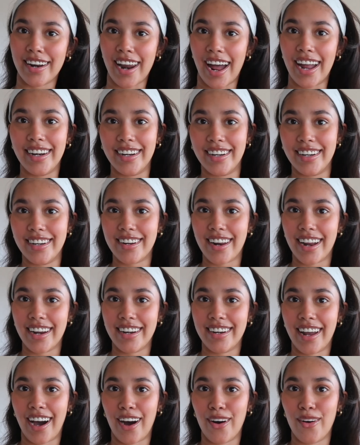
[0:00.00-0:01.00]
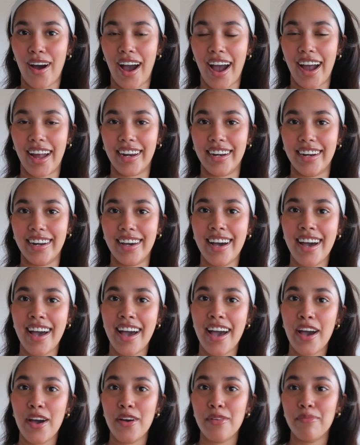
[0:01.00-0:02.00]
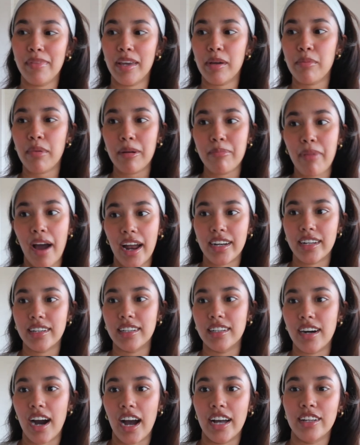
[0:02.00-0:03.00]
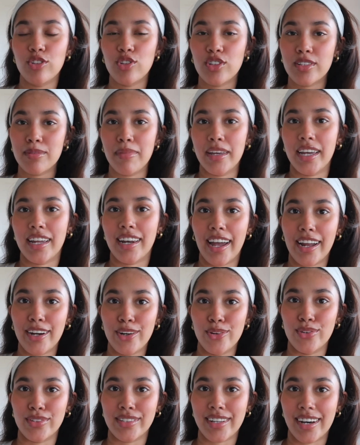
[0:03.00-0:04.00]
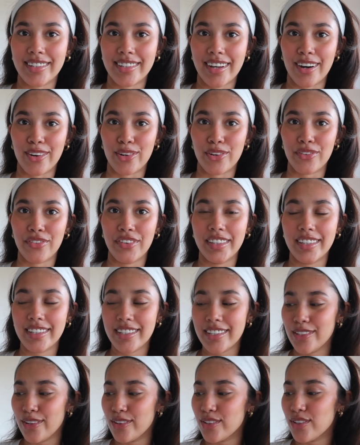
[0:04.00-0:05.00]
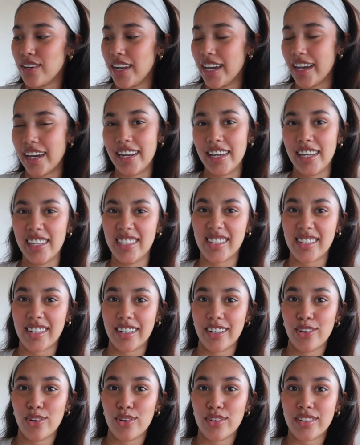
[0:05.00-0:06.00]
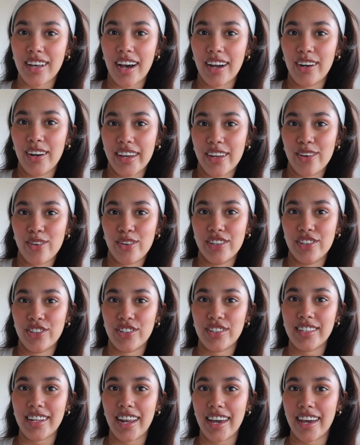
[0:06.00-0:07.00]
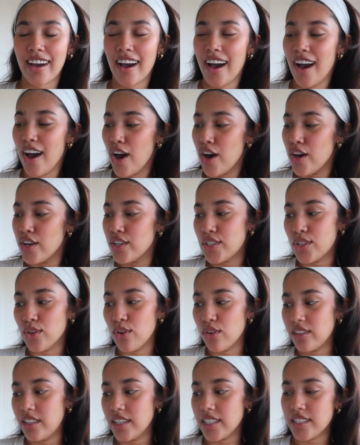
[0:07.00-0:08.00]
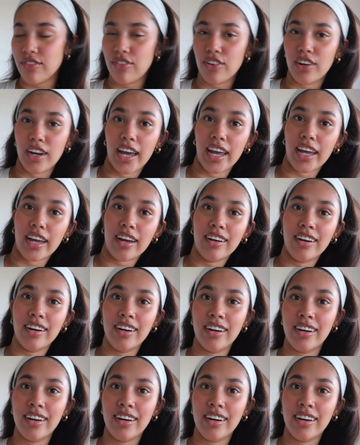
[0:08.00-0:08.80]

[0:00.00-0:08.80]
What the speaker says: grind it right now and make my batter and just make like dosas out of it. This is also like an instant dosa. Like you can just like soak this for like